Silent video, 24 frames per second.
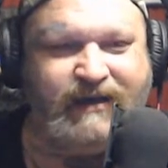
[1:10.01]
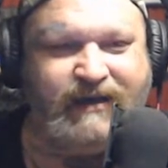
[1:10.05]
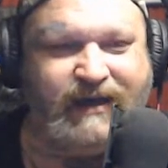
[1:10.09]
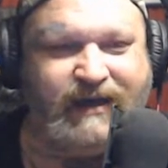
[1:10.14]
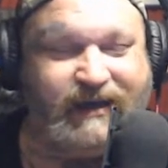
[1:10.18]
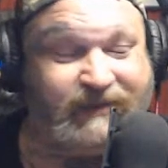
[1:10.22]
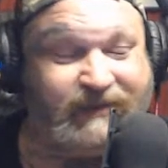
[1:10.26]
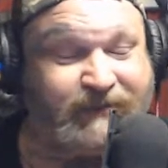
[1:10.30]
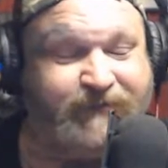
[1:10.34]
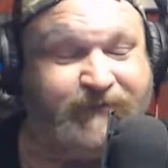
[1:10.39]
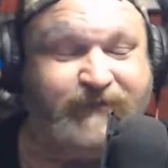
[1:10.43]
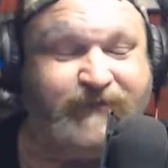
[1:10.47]

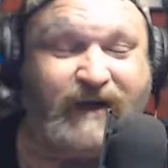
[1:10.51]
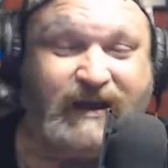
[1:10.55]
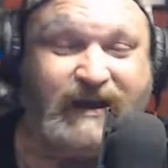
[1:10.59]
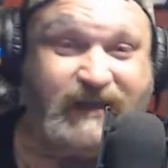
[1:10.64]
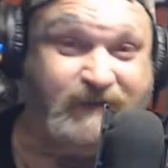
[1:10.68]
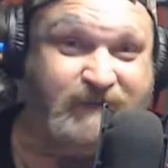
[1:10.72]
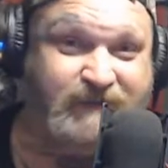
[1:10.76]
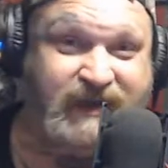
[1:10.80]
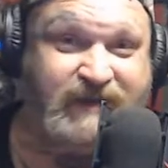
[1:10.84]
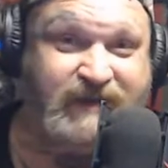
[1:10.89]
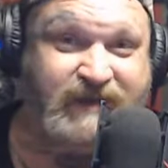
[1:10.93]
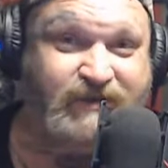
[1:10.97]
It's
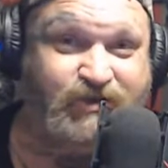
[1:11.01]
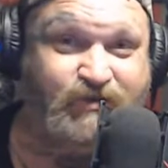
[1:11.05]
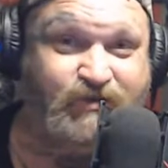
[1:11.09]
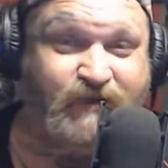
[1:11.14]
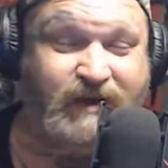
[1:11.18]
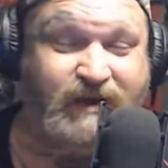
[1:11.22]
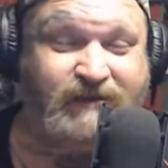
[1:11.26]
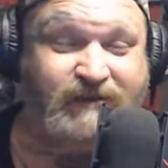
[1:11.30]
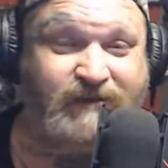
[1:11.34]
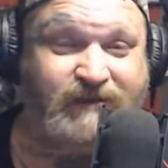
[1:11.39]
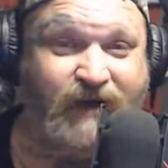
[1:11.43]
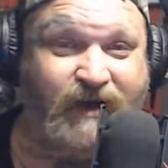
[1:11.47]
funny, me and
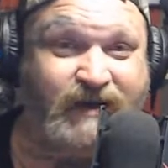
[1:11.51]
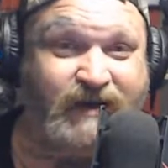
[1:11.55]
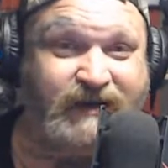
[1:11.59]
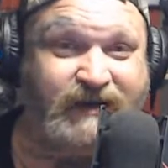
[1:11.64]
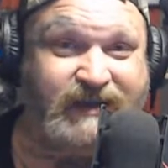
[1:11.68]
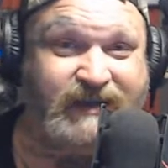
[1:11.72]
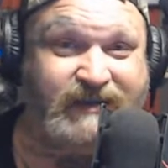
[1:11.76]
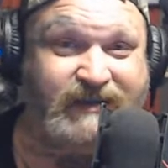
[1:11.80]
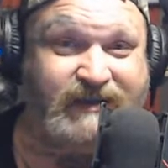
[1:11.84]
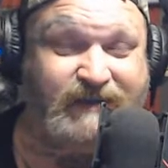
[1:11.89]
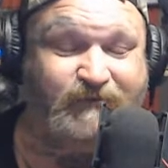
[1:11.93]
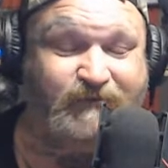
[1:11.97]
you are
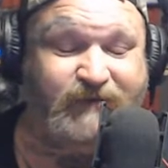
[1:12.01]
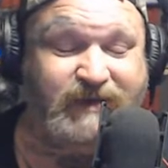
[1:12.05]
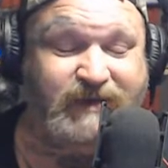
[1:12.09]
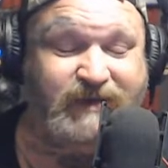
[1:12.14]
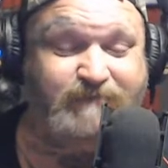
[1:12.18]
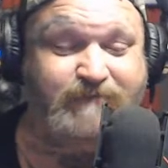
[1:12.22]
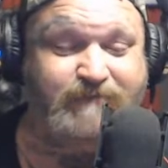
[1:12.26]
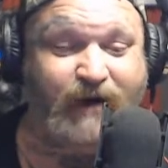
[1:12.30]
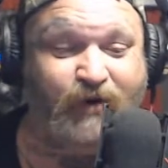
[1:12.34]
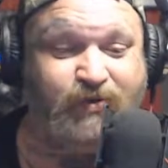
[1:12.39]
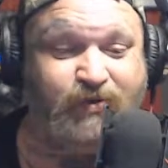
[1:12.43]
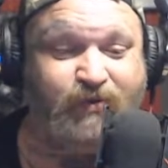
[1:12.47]
talking, and we
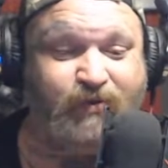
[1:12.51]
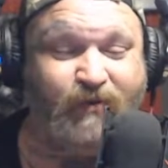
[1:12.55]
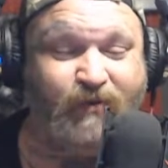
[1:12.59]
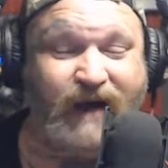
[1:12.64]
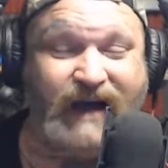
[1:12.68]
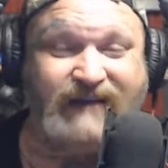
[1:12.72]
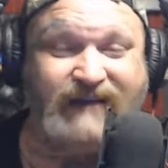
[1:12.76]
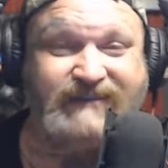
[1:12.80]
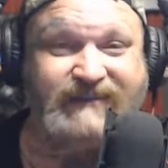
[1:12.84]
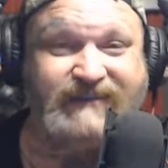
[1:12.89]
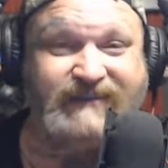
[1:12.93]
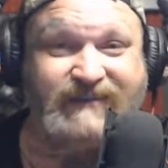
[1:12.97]
both
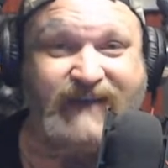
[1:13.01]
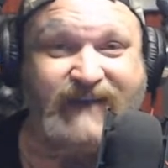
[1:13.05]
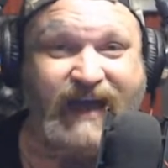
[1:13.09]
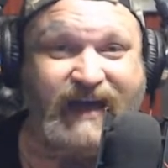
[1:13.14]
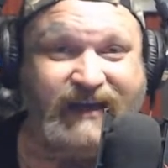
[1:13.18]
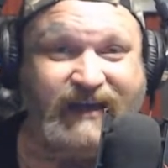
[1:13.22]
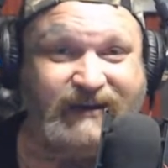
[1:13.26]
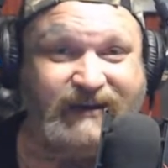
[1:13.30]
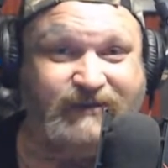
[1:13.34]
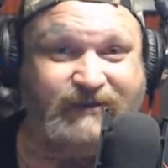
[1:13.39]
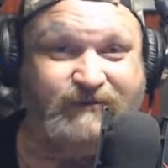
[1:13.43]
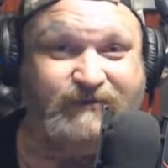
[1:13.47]
watch
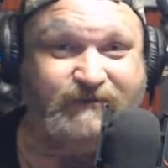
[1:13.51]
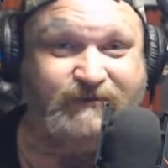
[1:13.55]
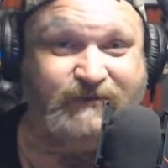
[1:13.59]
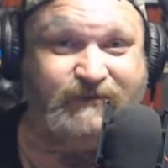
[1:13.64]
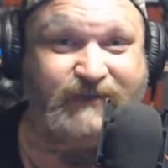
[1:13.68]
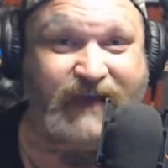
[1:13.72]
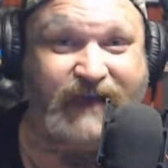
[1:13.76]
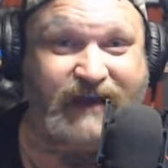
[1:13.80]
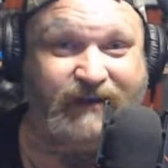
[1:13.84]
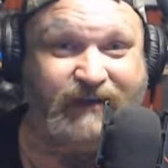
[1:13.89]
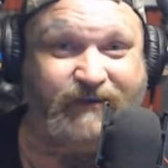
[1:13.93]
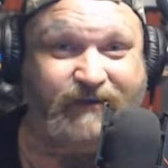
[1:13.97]
Sky
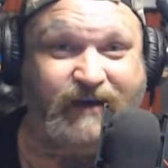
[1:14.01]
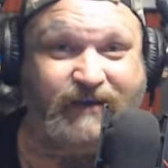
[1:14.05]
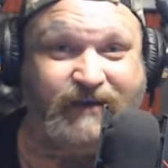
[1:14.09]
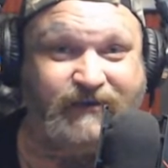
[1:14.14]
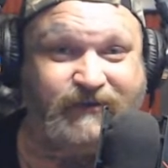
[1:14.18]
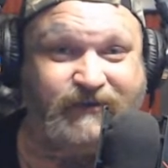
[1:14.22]
News out of